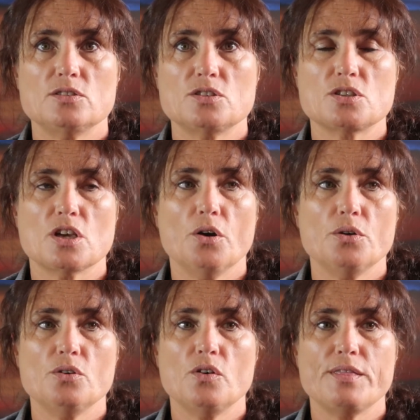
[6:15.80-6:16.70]

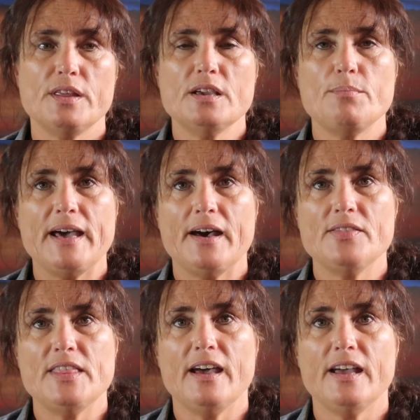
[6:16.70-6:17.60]
So think
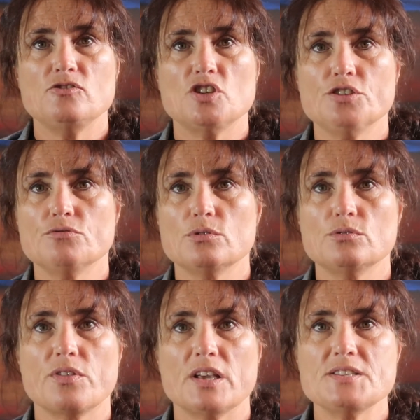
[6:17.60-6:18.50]
about that. Don't
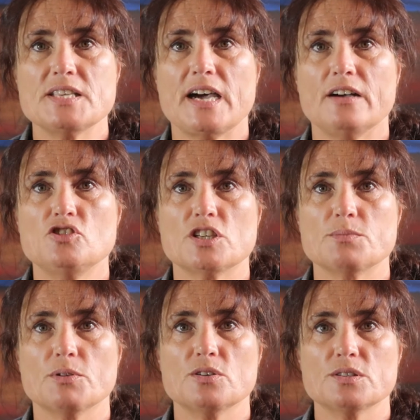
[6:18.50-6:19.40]
rule things out
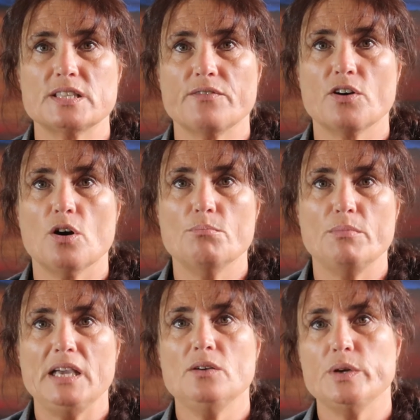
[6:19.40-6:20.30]
just because they've got
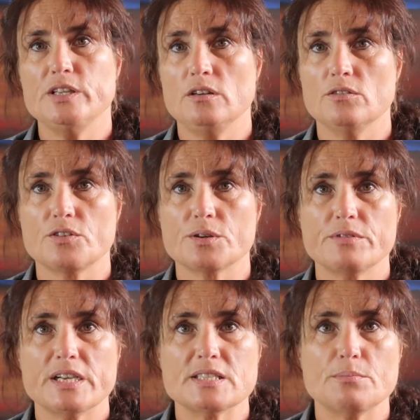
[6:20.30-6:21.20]
meat when you look through
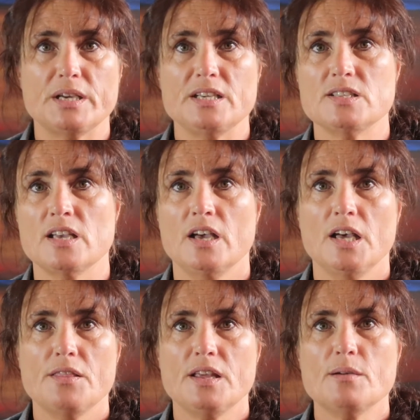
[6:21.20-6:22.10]
recipes.
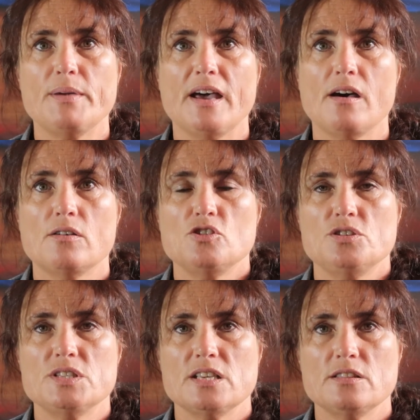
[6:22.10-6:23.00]
Think about
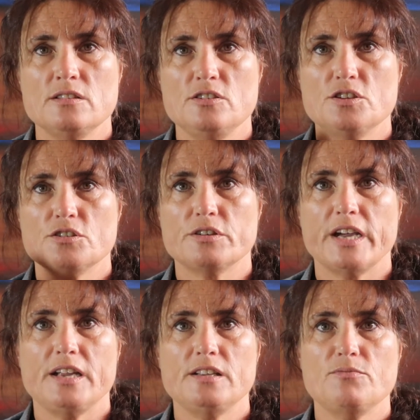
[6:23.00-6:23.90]
using your
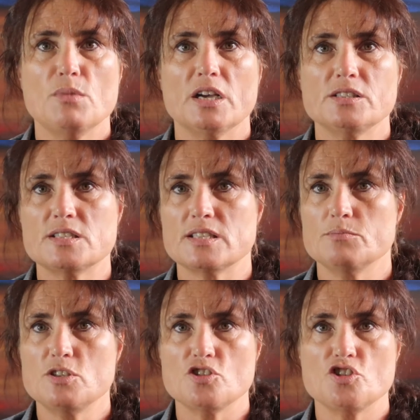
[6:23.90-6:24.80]
creative mind to
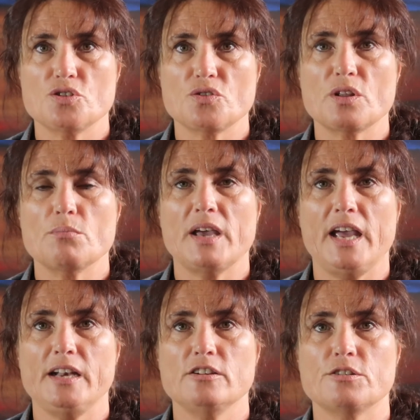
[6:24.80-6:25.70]
substitute them
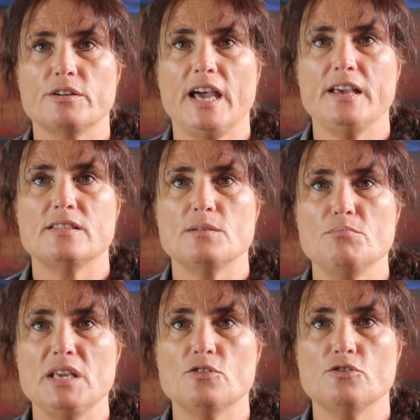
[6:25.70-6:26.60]
and create the
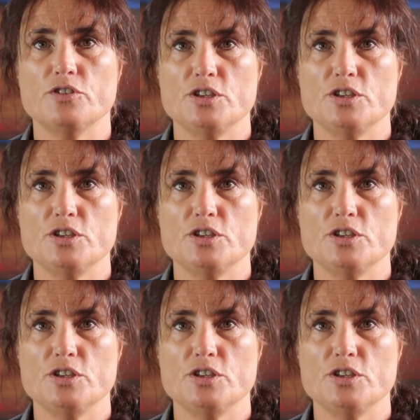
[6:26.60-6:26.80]
meal for